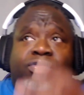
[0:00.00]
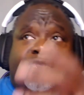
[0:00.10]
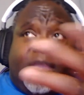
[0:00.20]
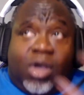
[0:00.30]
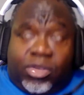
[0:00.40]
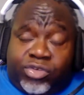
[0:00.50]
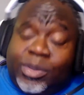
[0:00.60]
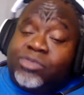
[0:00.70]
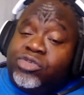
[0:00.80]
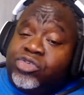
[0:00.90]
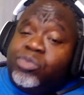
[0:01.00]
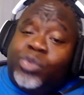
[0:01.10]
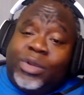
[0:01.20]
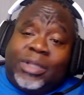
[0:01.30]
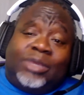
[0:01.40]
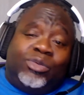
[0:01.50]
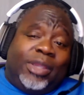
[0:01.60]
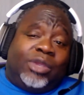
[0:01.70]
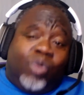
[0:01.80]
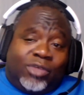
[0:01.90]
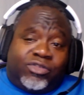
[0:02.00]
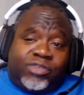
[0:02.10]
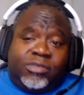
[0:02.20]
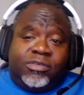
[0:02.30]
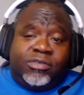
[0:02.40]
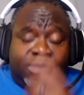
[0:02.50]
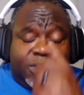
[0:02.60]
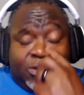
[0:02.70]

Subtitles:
They also answered some really great questions.